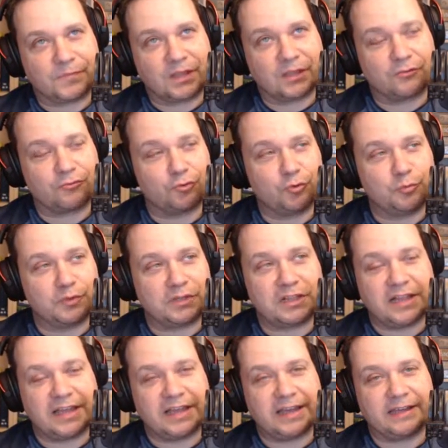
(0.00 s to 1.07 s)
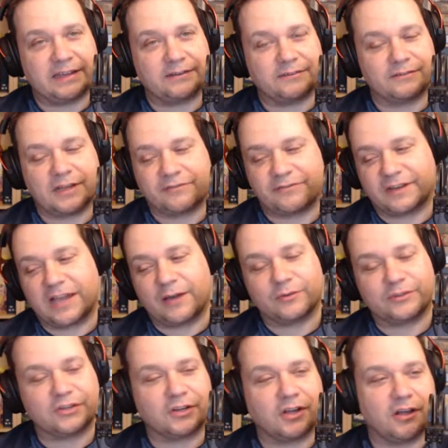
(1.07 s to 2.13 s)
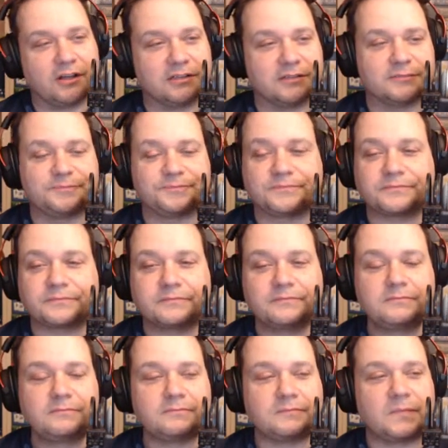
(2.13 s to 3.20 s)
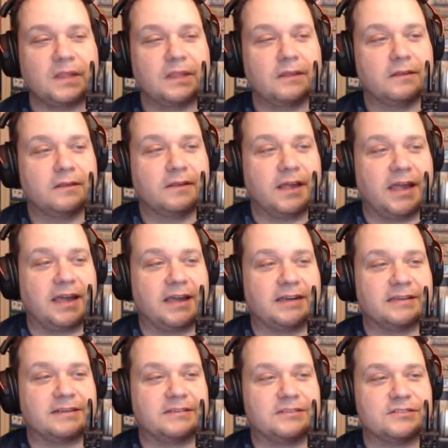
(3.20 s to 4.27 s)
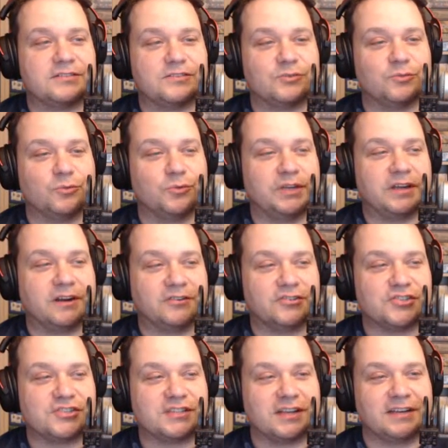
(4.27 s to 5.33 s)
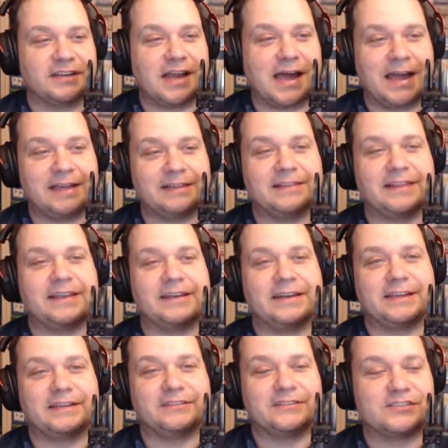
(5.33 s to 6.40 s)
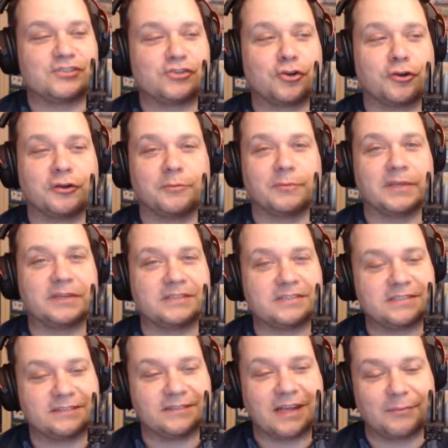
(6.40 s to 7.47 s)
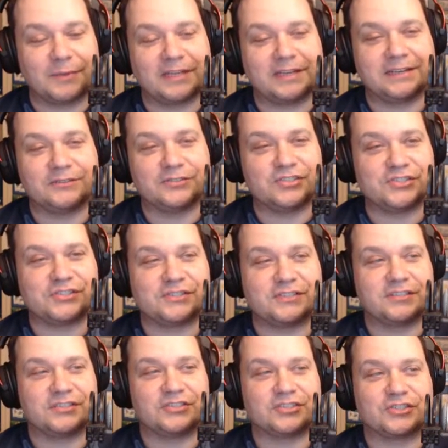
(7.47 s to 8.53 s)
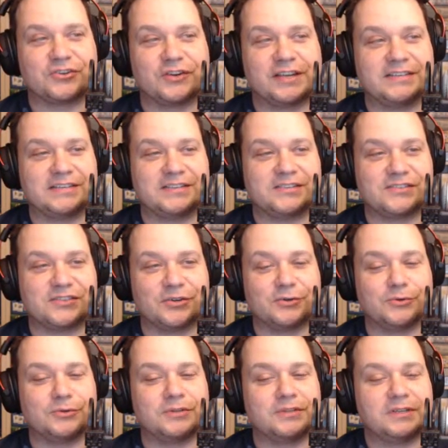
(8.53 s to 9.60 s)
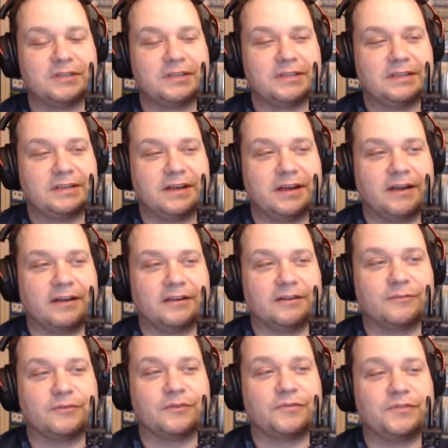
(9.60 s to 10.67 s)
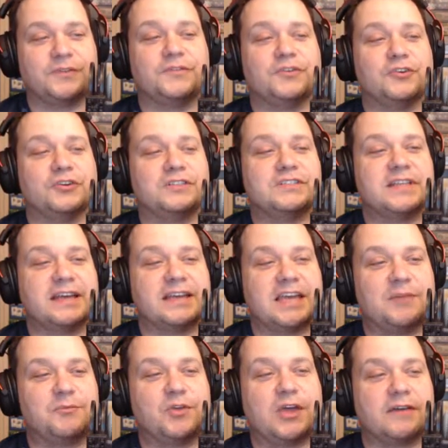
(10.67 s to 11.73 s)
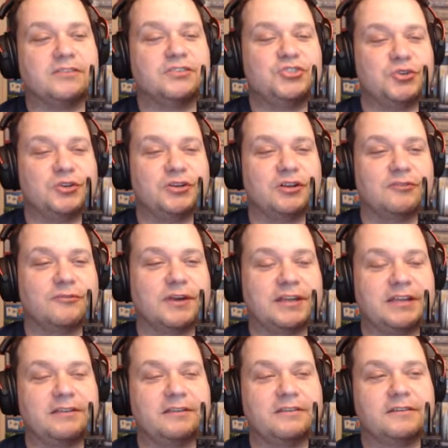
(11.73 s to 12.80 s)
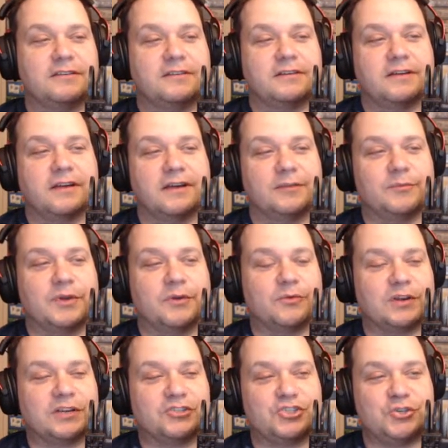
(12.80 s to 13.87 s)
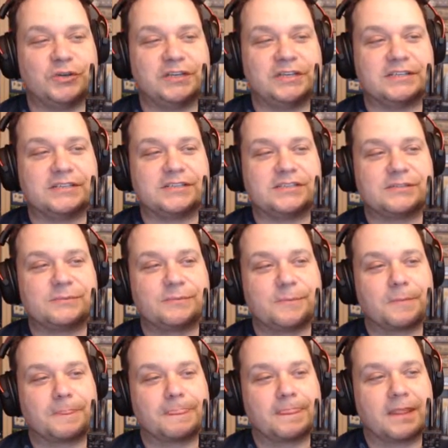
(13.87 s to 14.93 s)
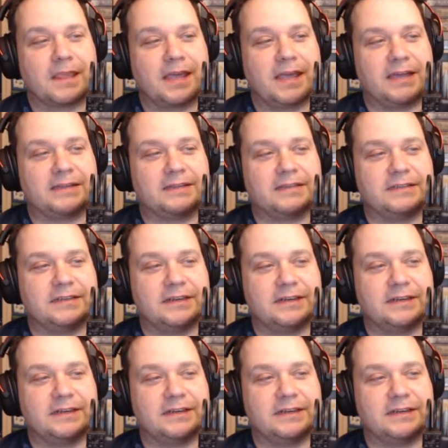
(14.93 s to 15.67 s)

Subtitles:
group, clan, I forgot what they're called. And we are just annihilating this tournament. I mean, it's just crazy. So if you're into that game, you haven't joined already, you might want to join us. And